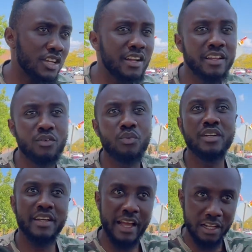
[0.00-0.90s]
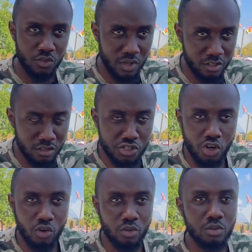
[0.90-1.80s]
and then we'd get into another
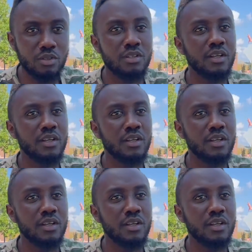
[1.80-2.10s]
jungle.